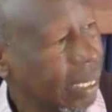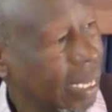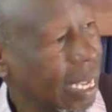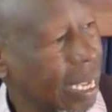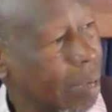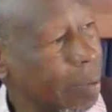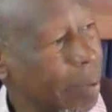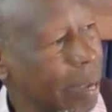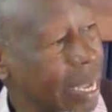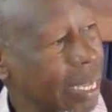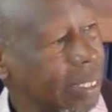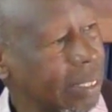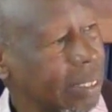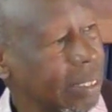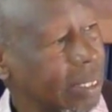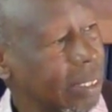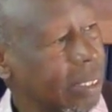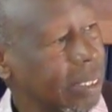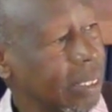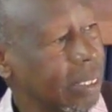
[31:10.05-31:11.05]
Amen?
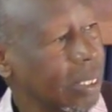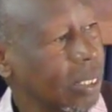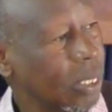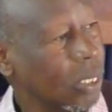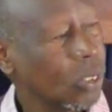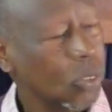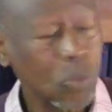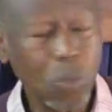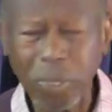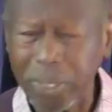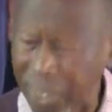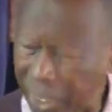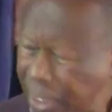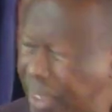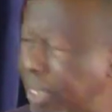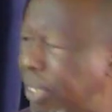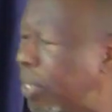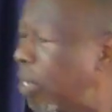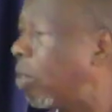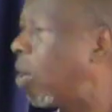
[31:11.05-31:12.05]
So this
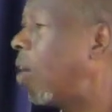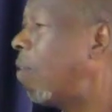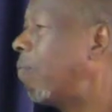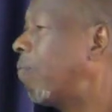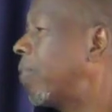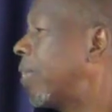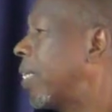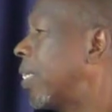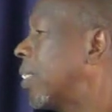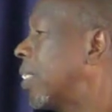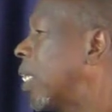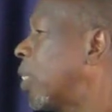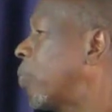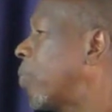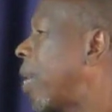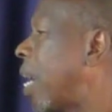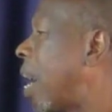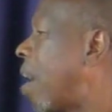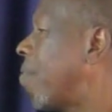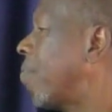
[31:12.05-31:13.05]
is the confidence that
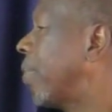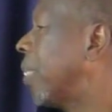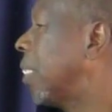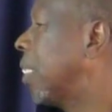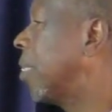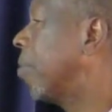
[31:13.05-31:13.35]
we have in